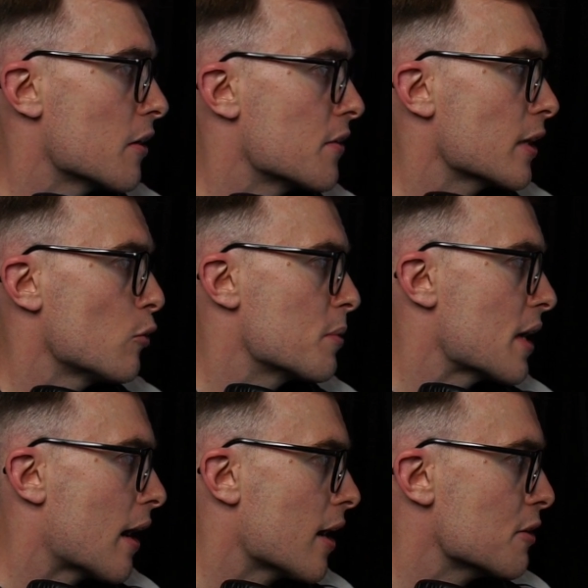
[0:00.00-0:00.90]
I think it would be
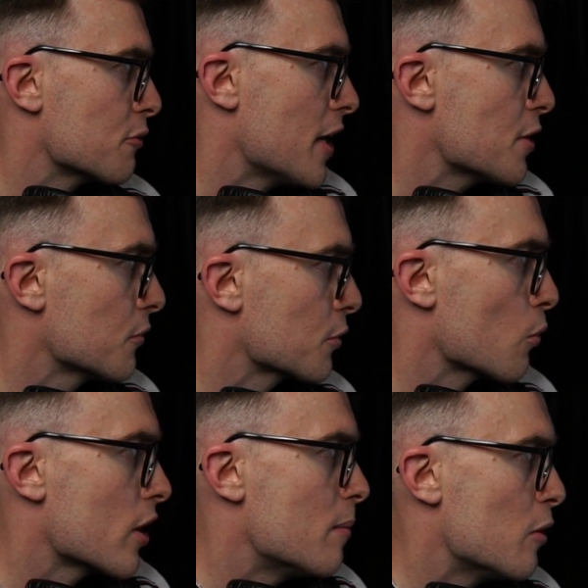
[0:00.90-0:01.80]
hard for anyone to
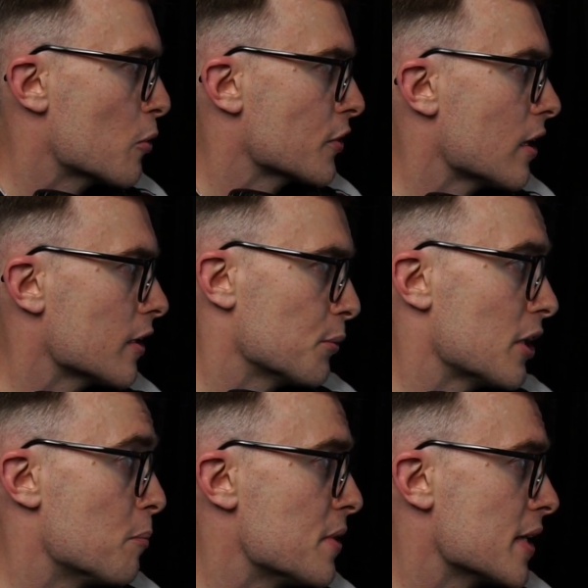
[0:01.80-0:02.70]
write about mortality
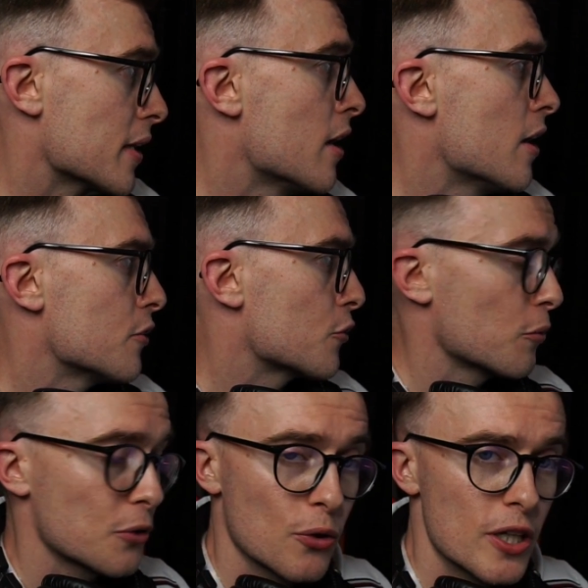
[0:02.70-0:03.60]
without it being to
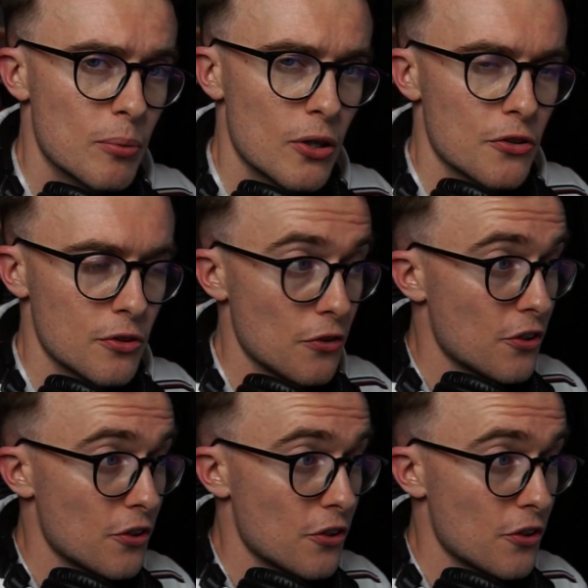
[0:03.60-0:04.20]
some degree personal."